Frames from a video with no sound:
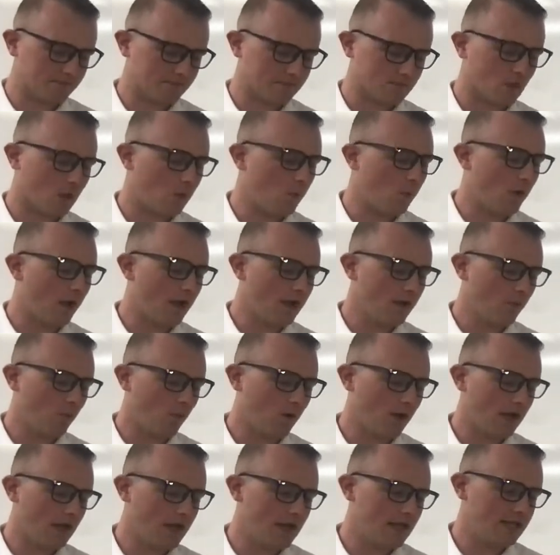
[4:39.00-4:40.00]
What
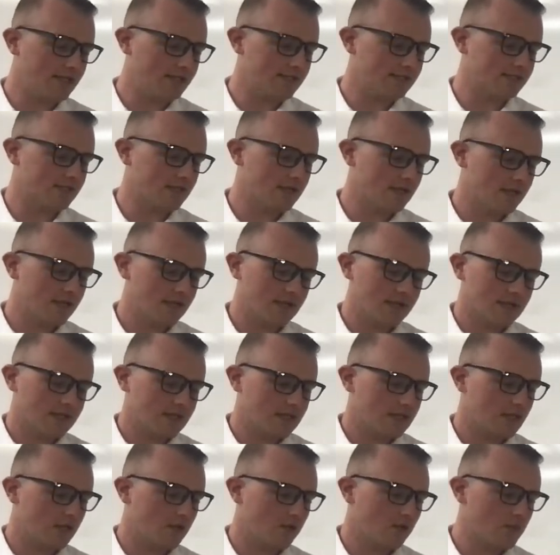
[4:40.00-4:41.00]
was,
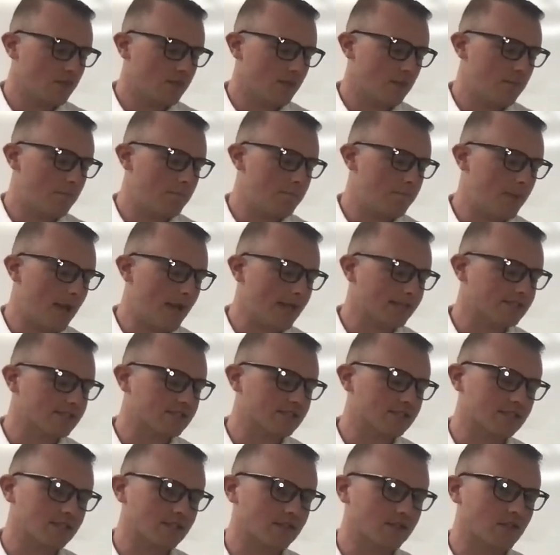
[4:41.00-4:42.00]
the
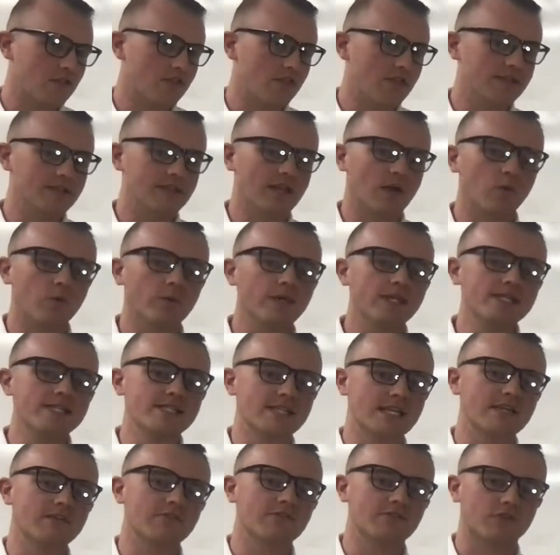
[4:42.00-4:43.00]
best thing that we
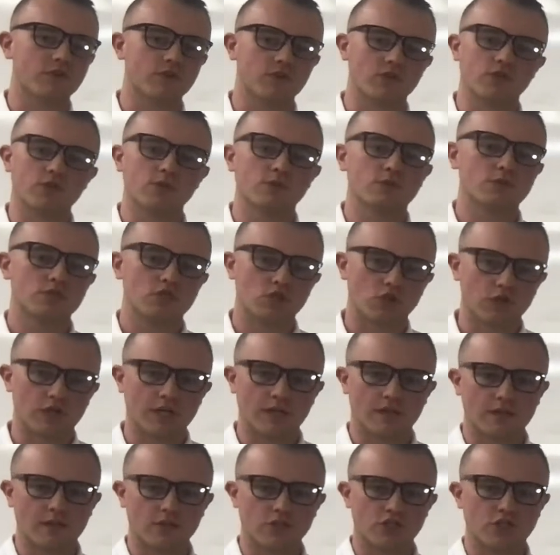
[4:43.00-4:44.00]
did for you
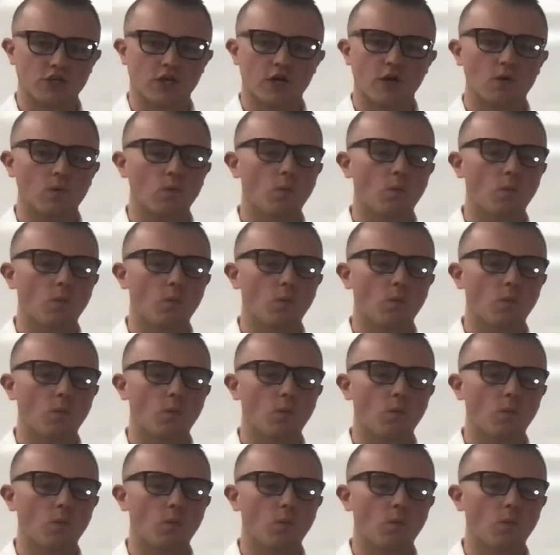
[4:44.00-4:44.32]
during the show?